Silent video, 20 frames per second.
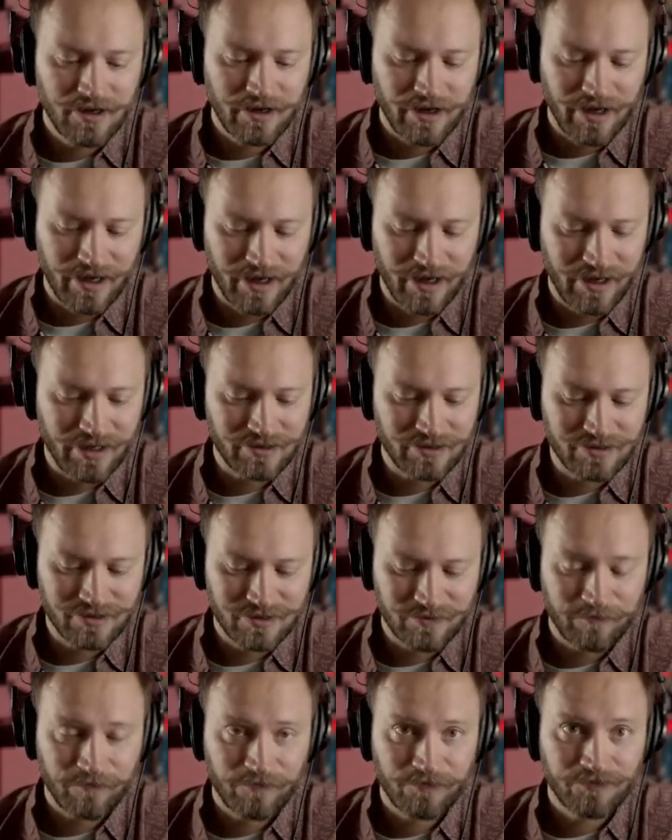And
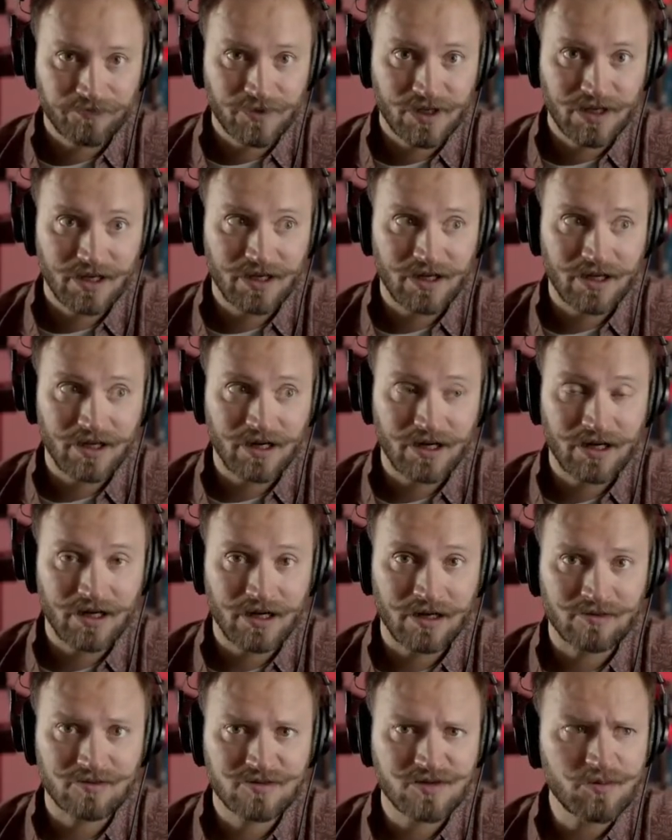
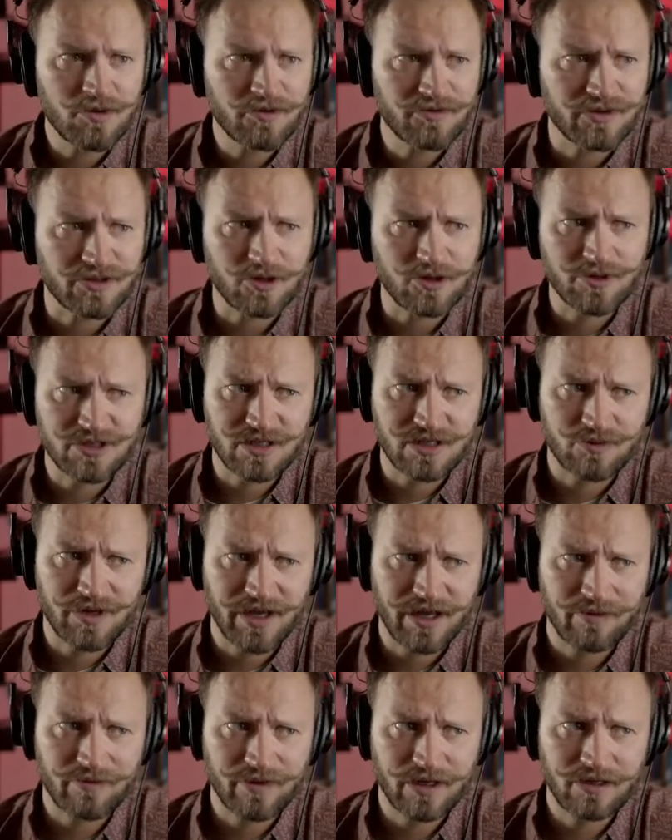some of the topics that we
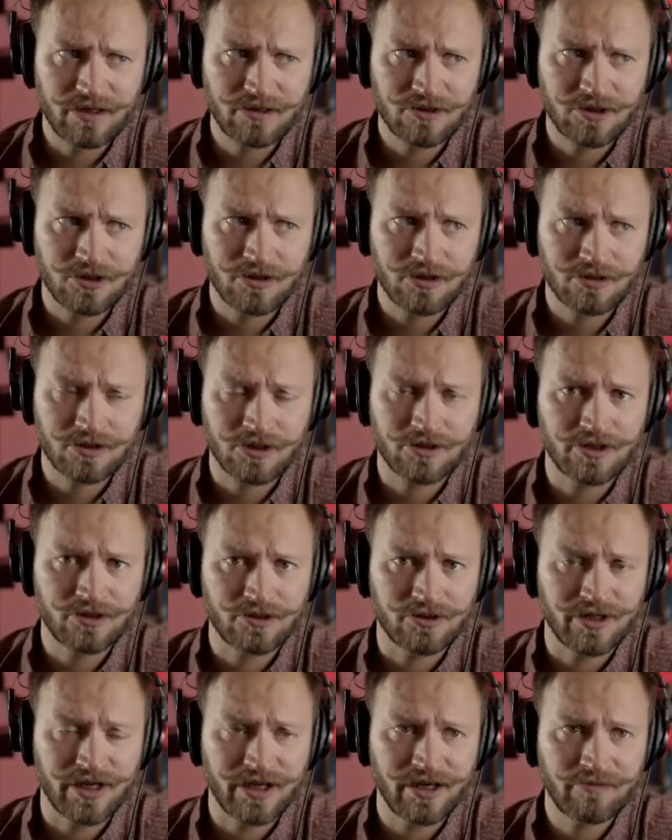have been talking
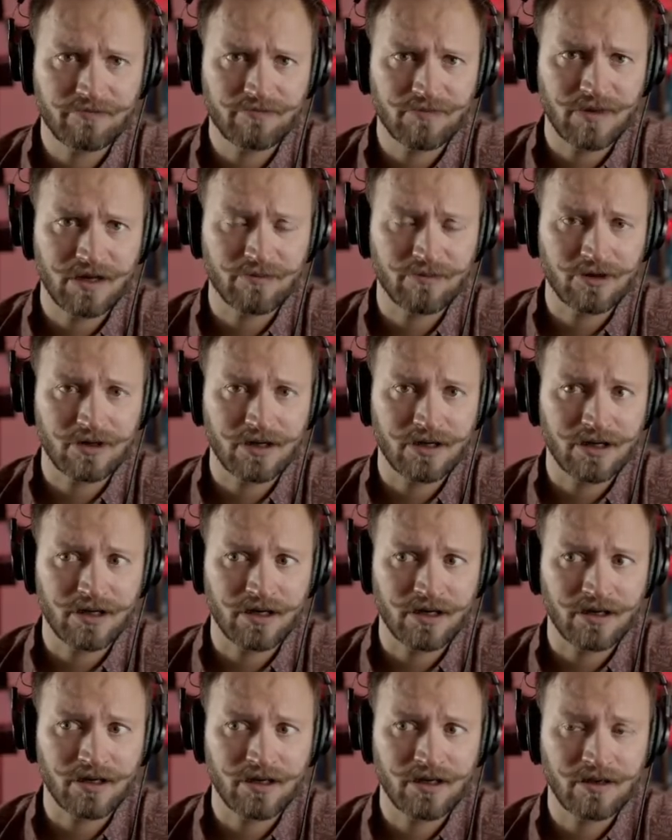today, I'm going
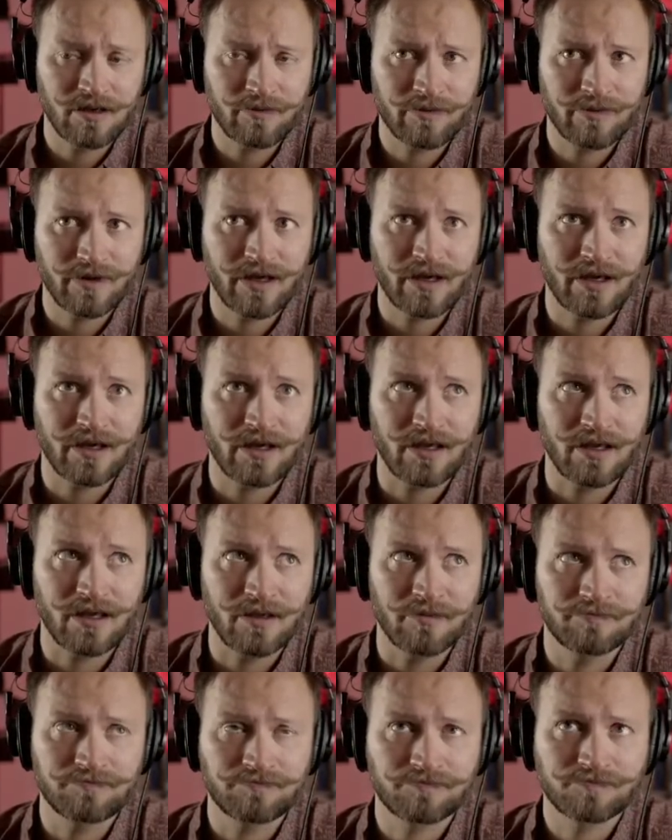to give
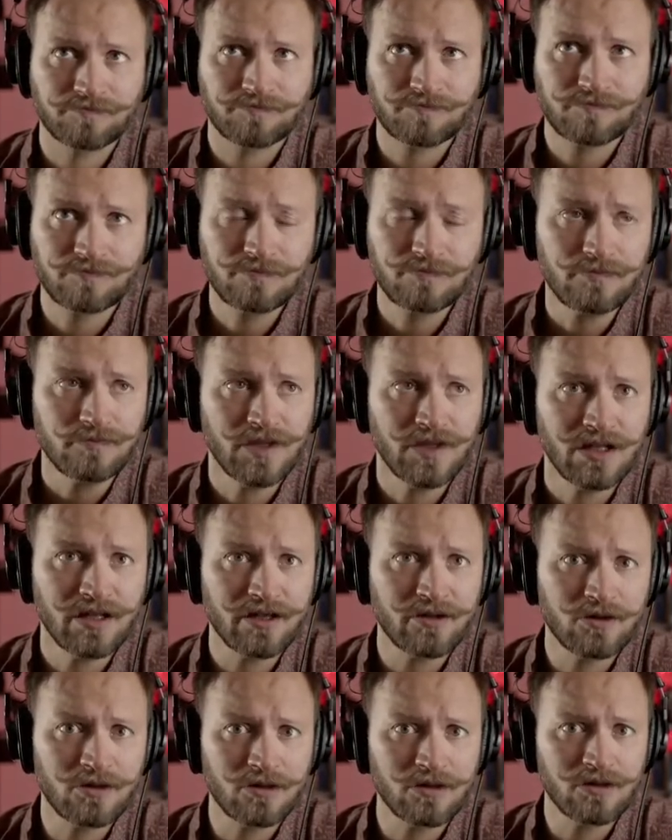a
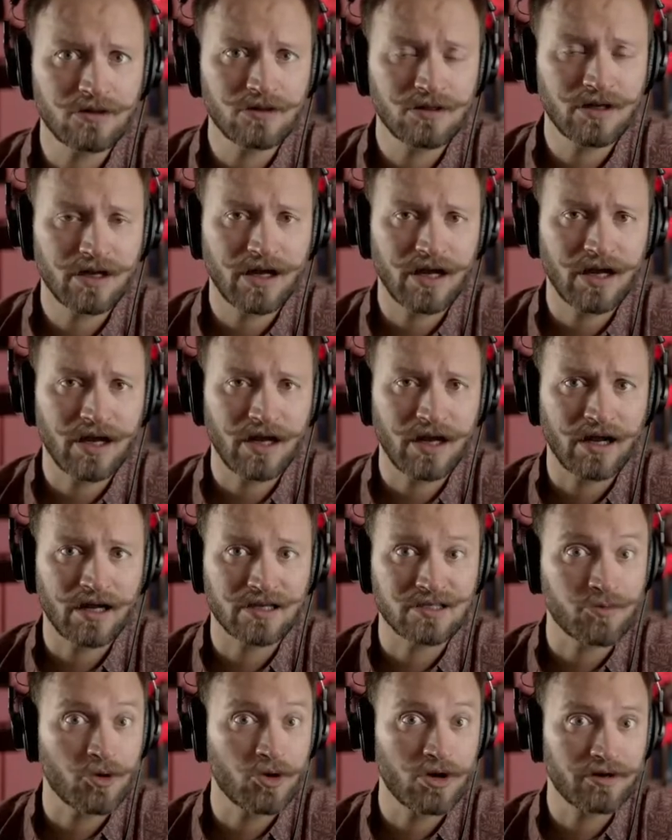little
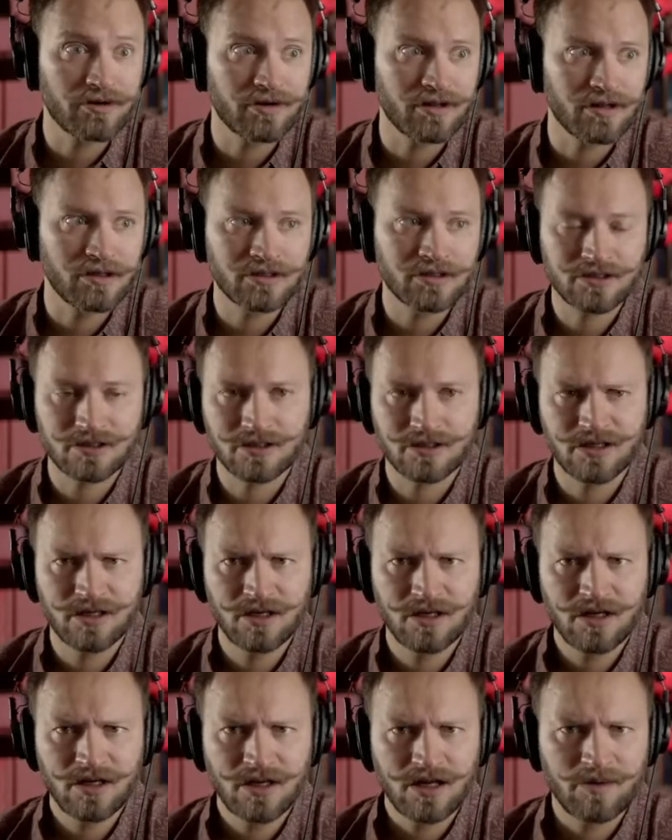spoiler alert.
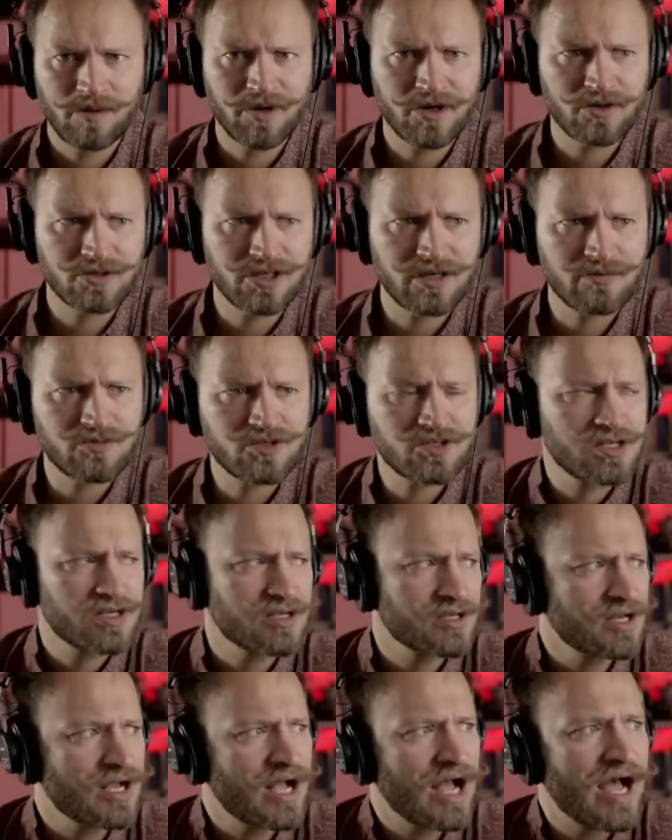Amigo James,
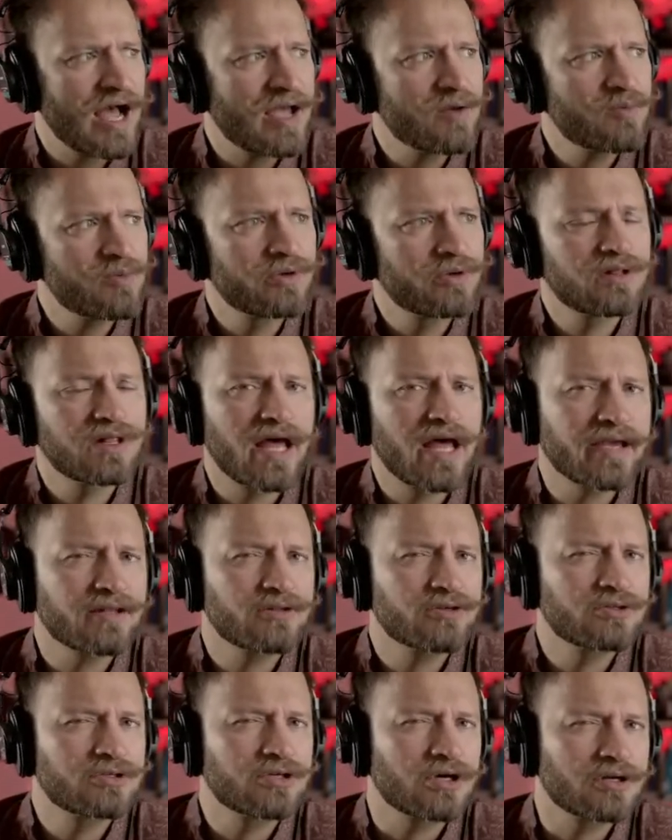I would like
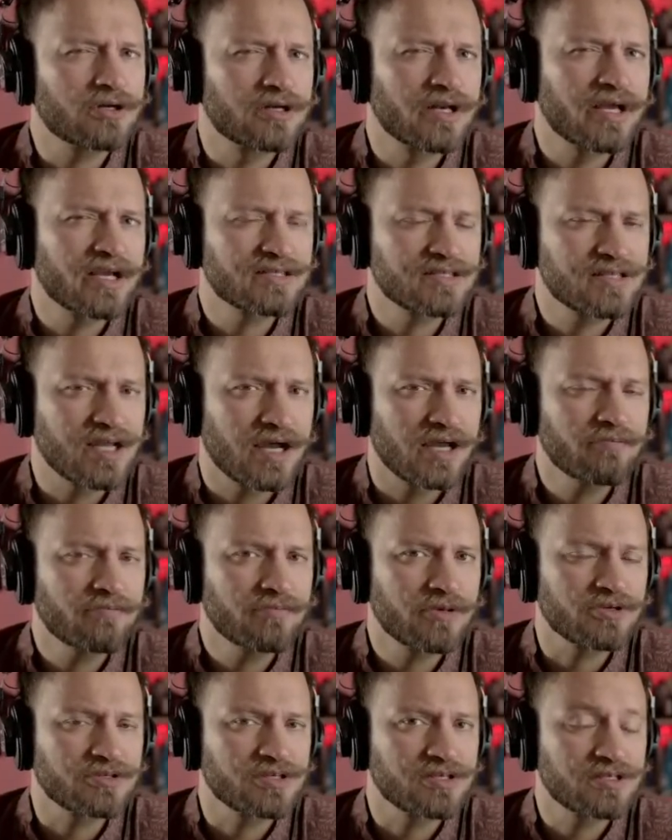to talk next time
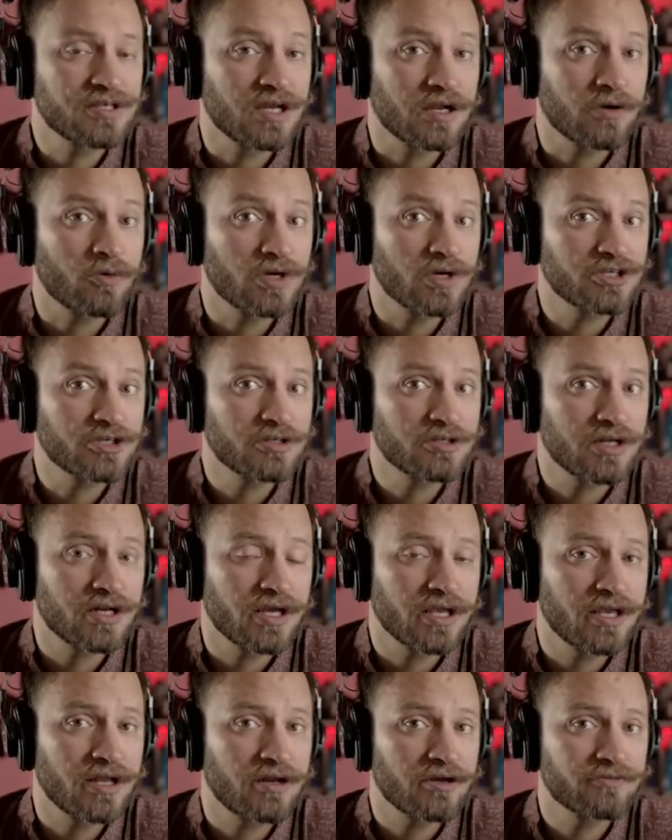because it's a question that I
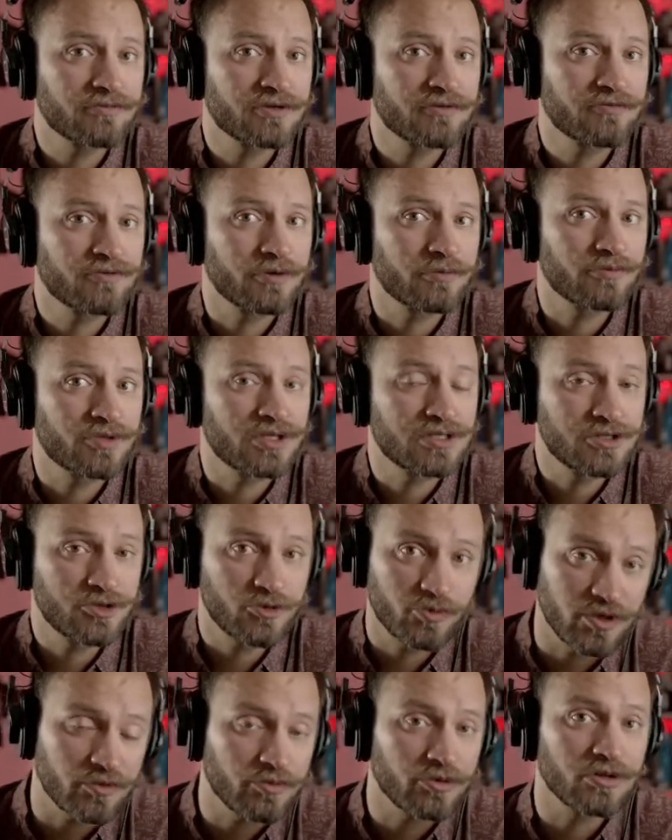get often from these new
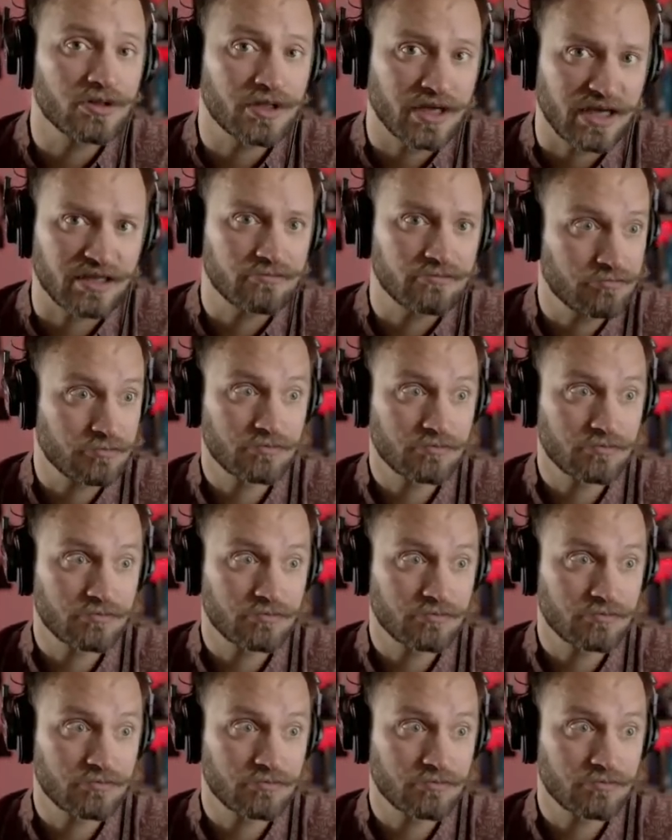people that